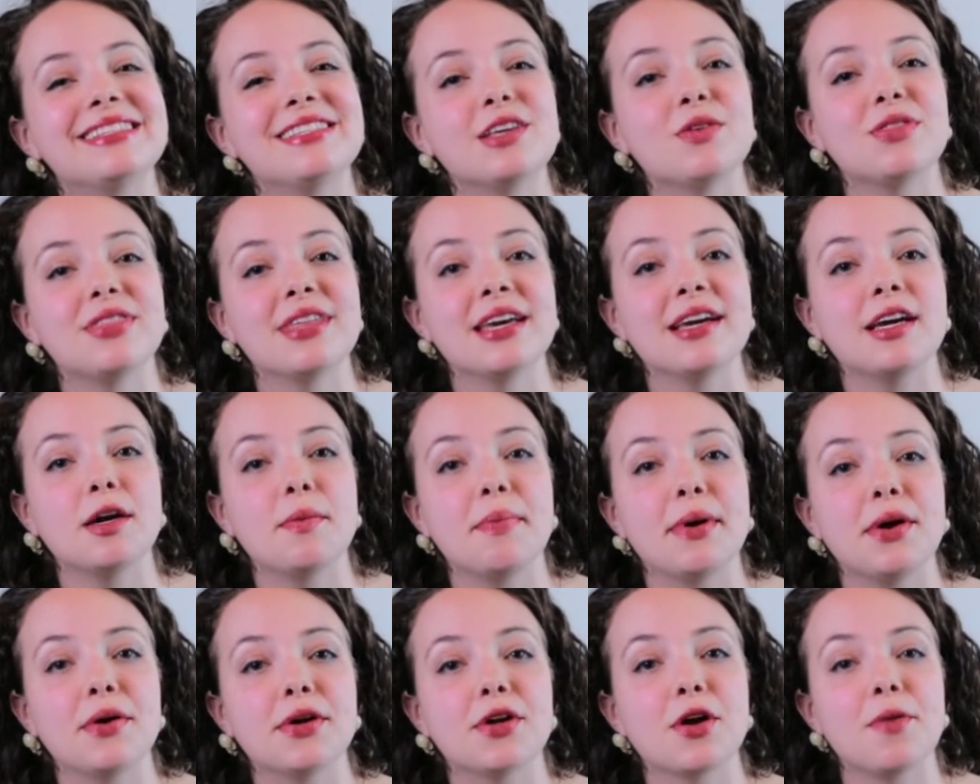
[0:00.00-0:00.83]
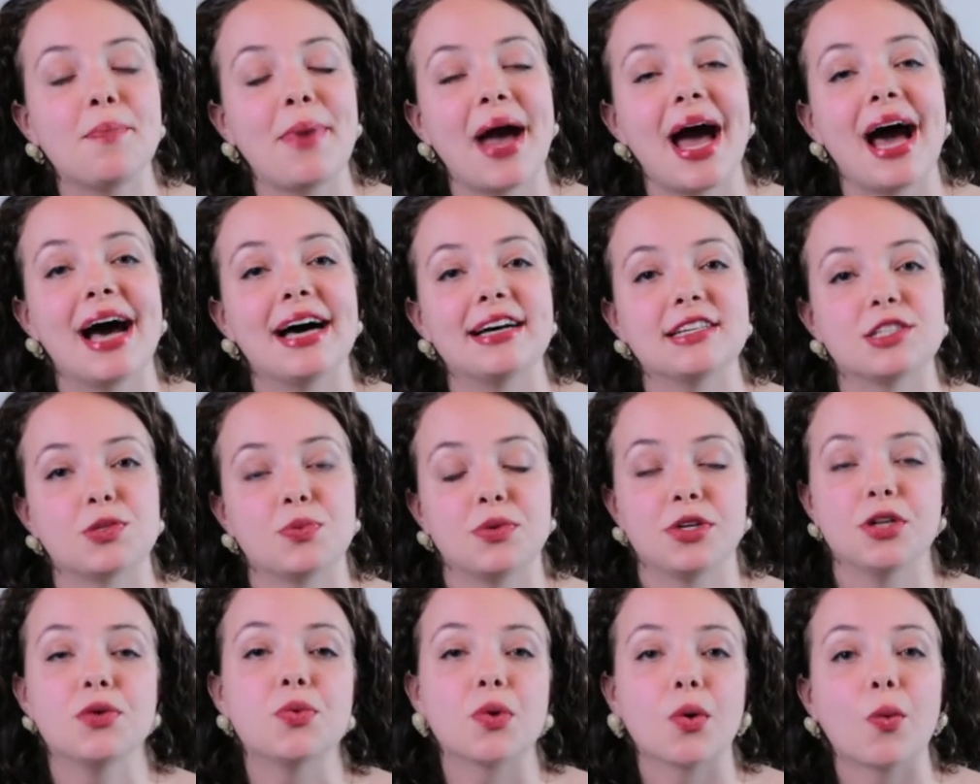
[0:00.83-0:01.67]
you think about your past
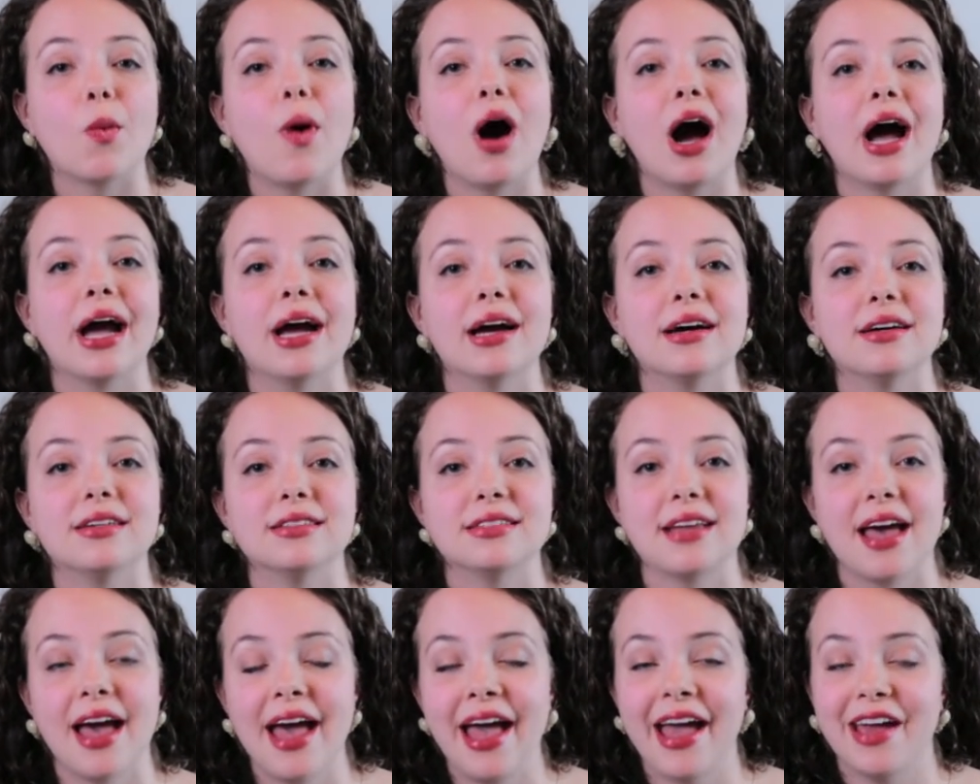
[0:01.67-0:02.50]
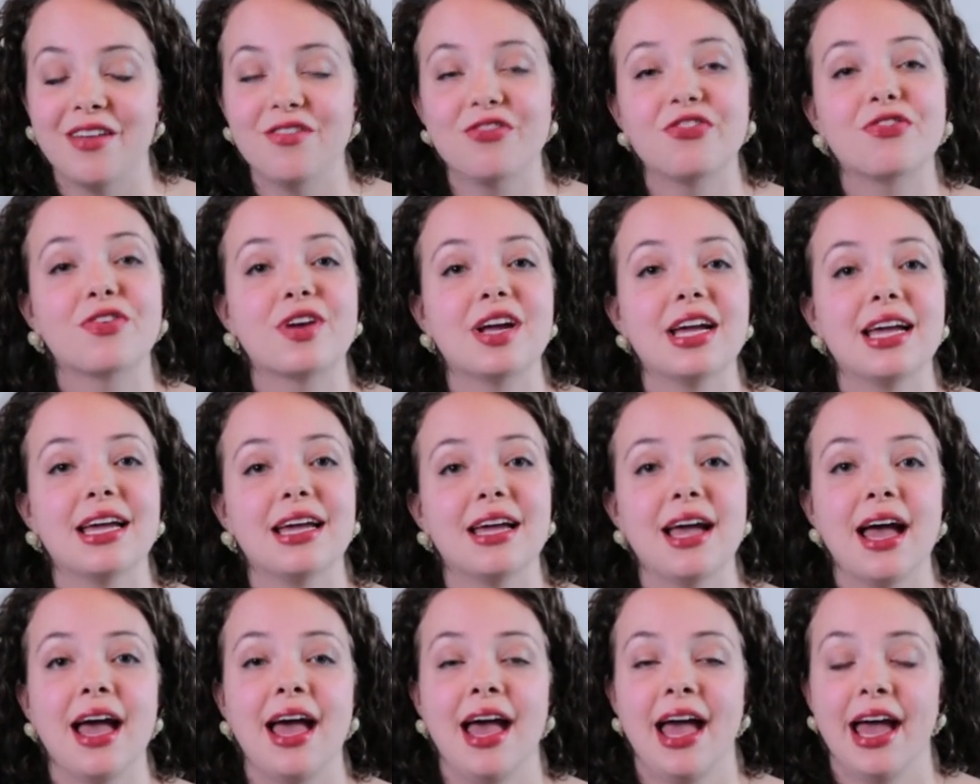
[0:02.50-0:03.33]
when you were wild and
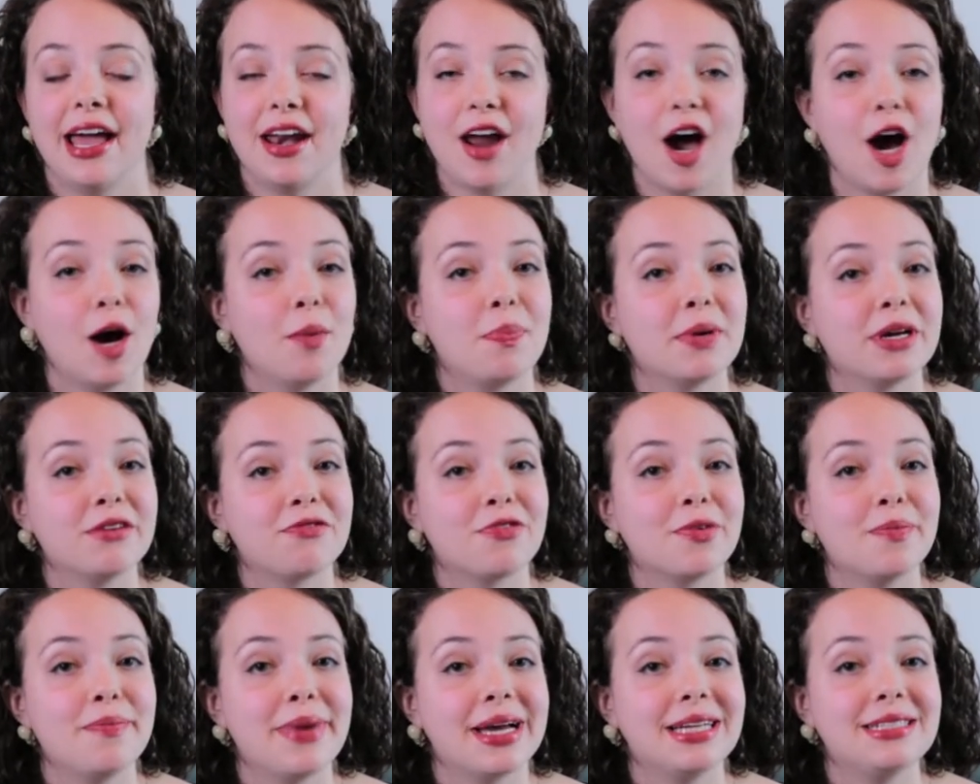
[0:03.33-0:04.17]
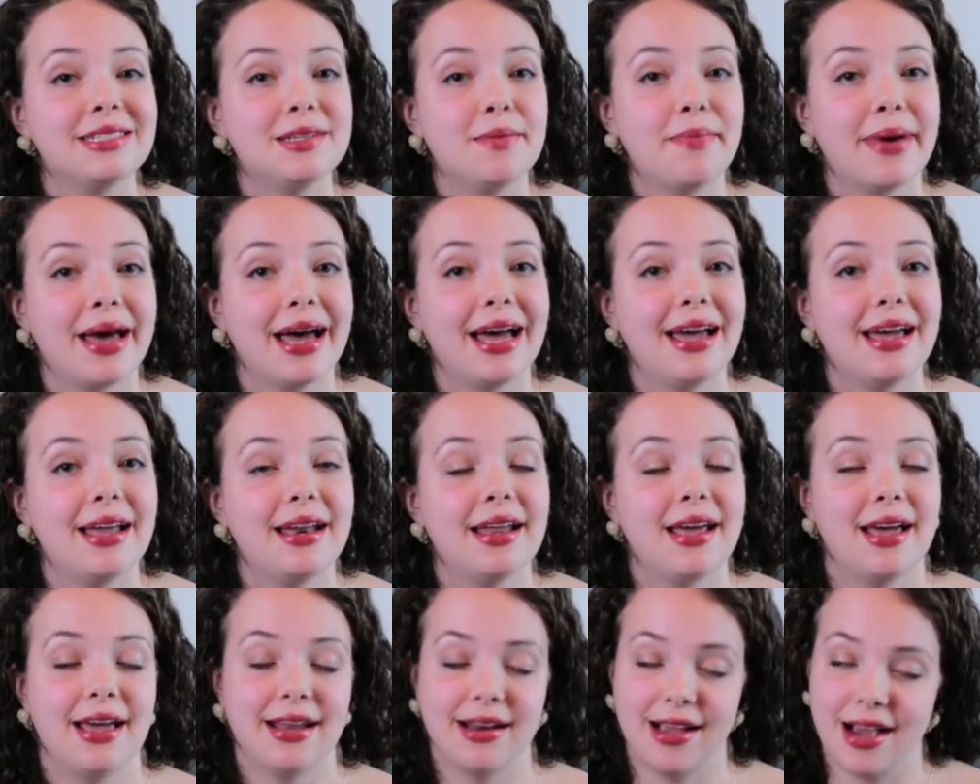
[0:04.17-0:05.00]
free and hopping from bed to bed
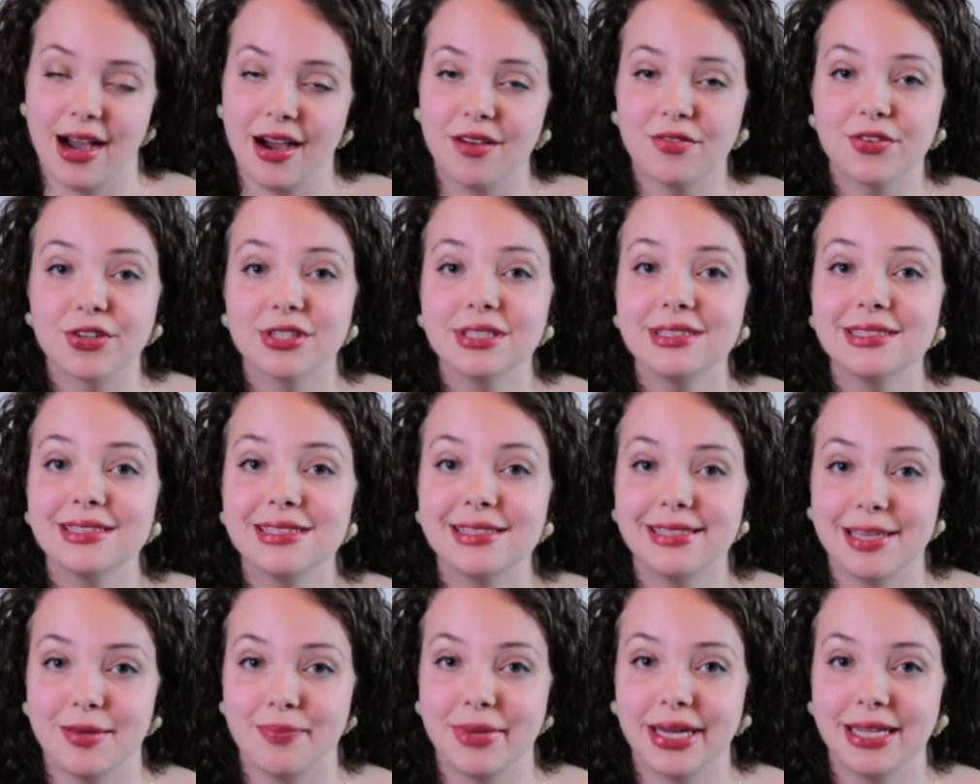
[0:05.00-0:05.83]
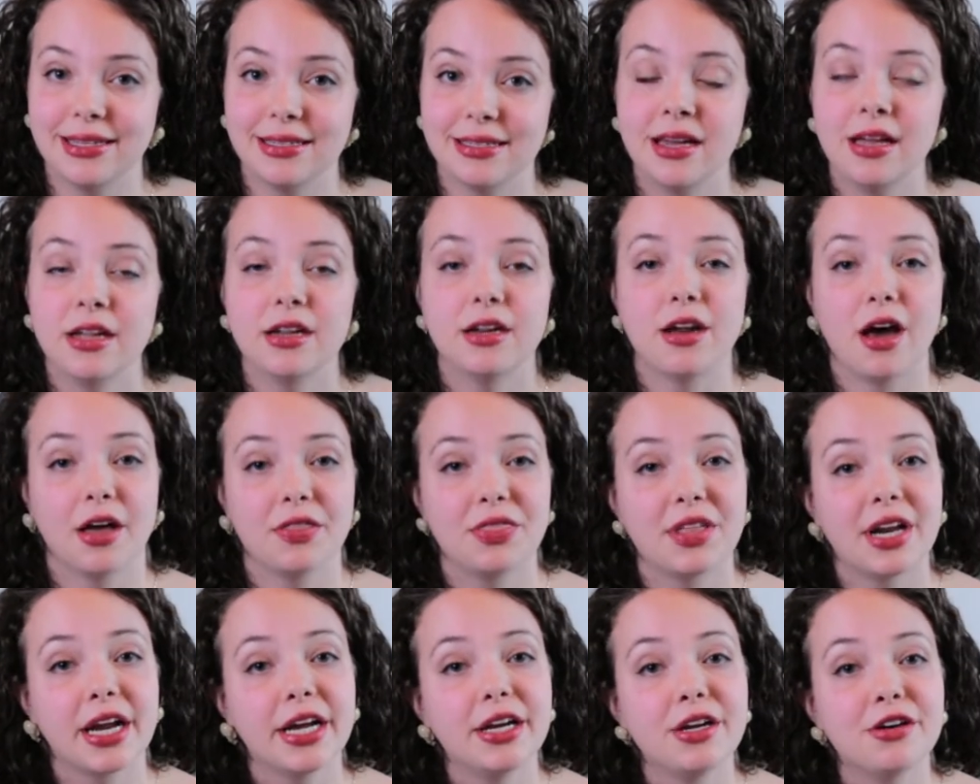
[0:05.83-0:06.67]
and covered in semen. Not
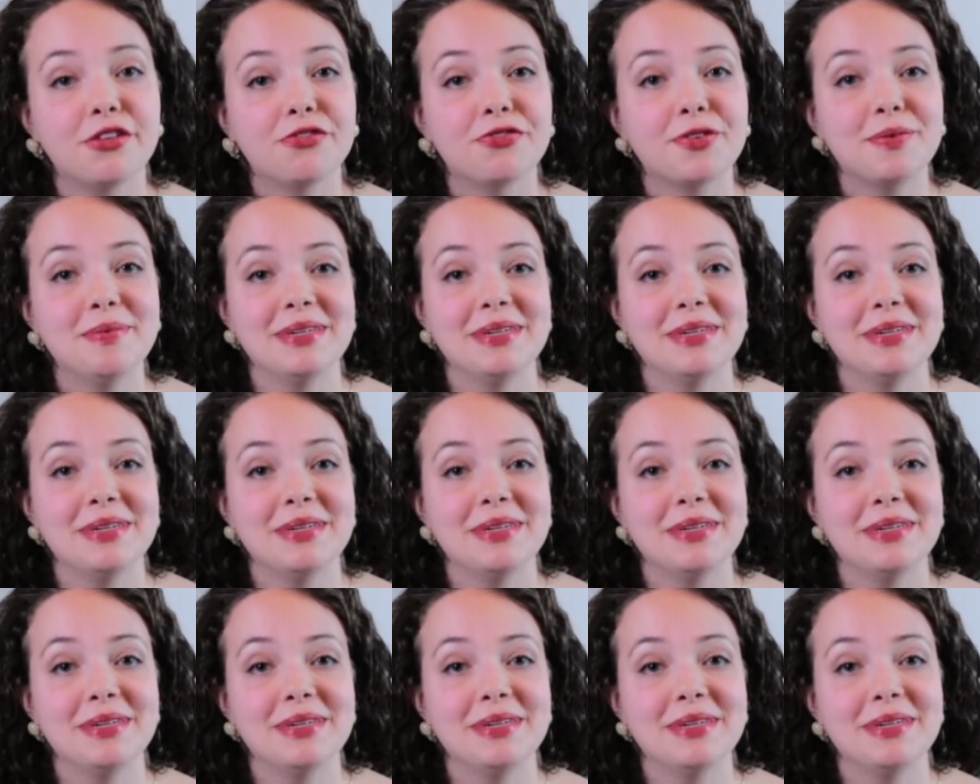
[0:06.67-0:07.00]
that I know from